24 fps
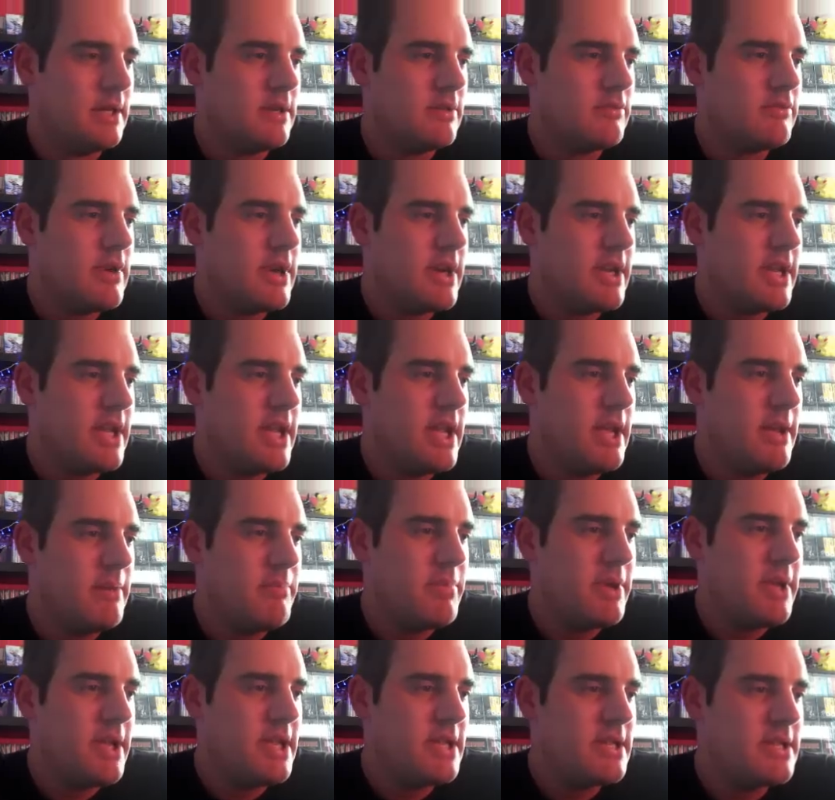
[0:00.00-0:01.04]
Ran the
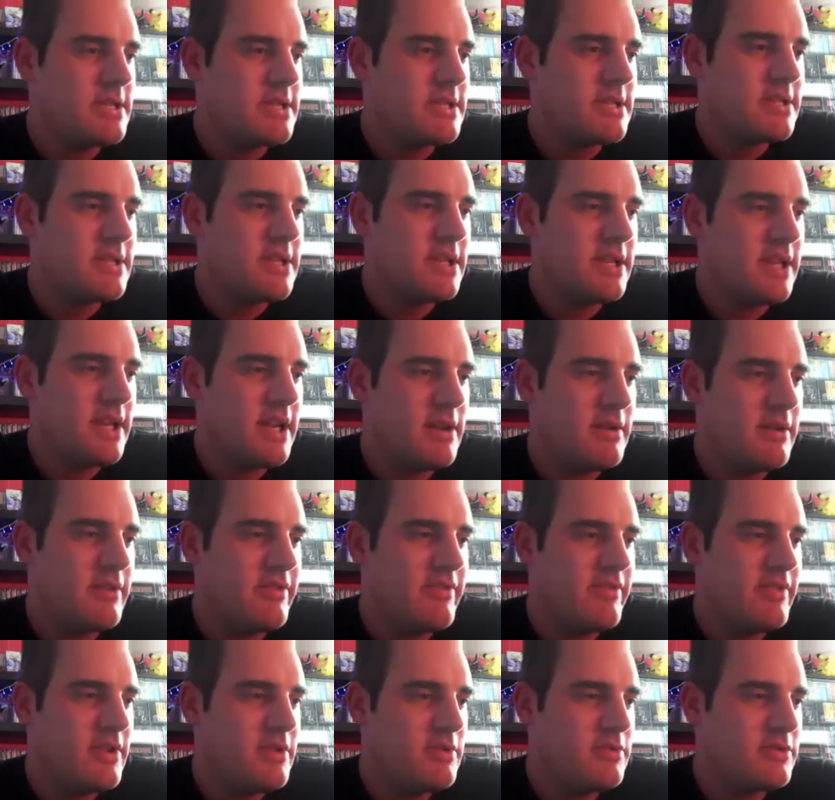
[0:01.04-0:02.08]
hairpins, seeing how it
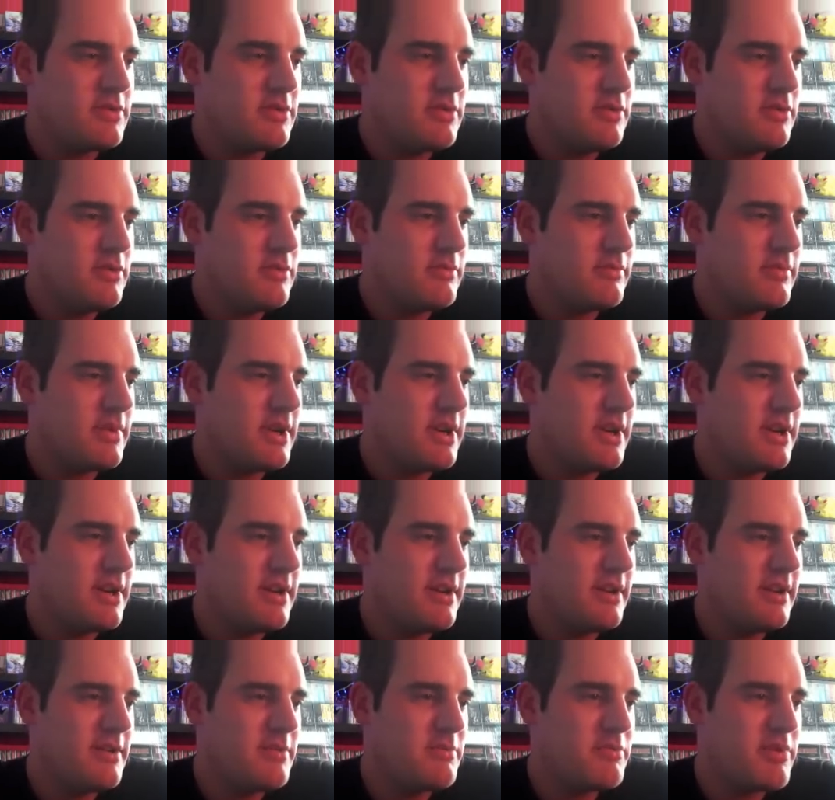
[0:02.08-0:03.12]
feels. Oh,
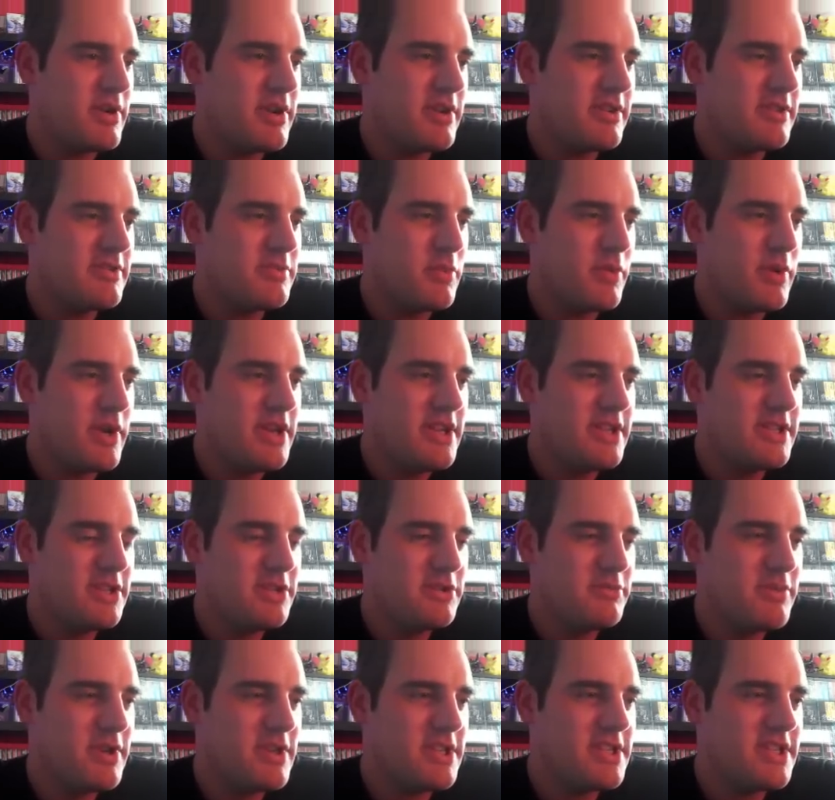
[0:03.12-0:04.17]
I broke way too
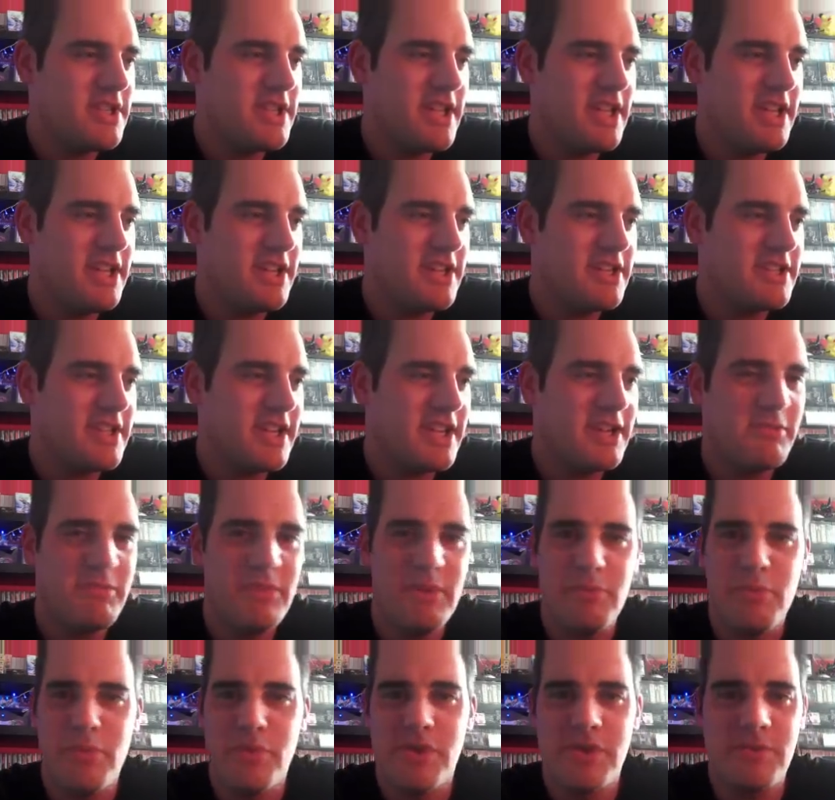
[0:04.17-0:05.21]
much there. You could take a
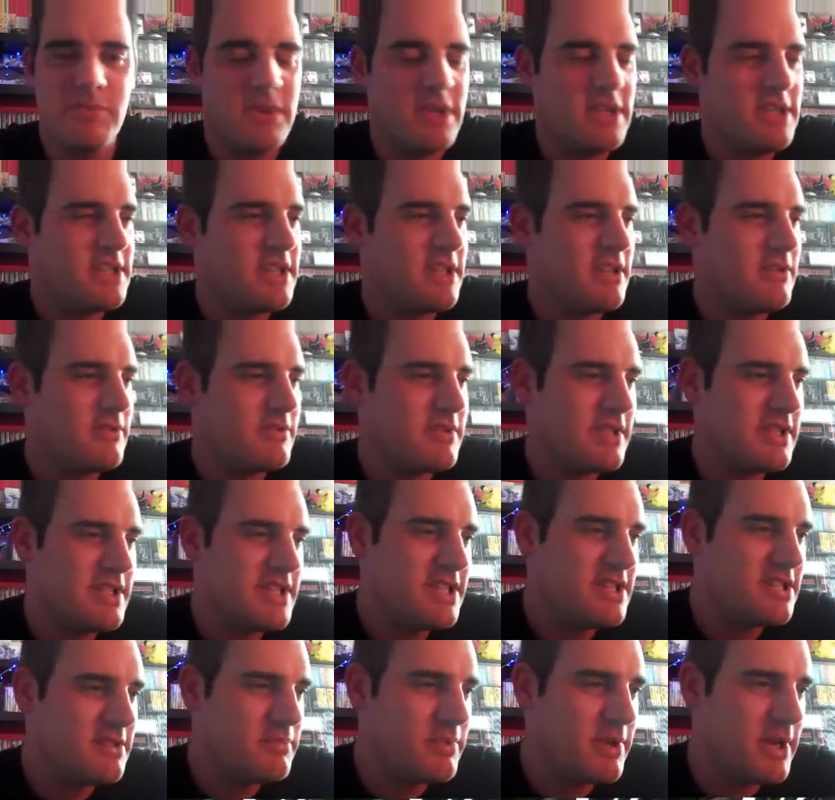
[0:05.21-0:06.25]
bit more speed than I was
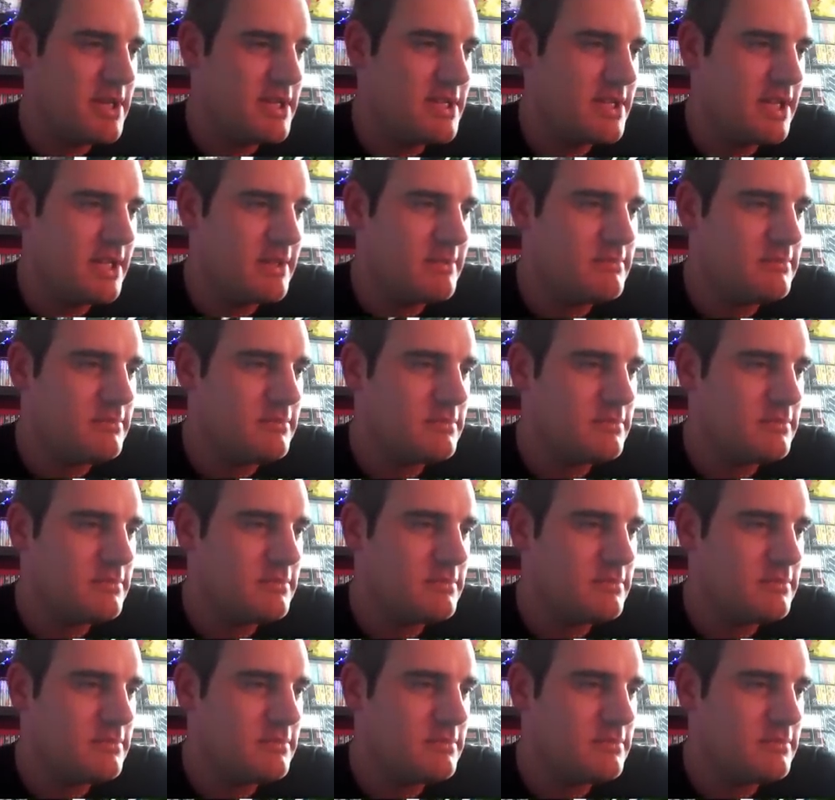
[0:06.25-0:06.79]
anticipating.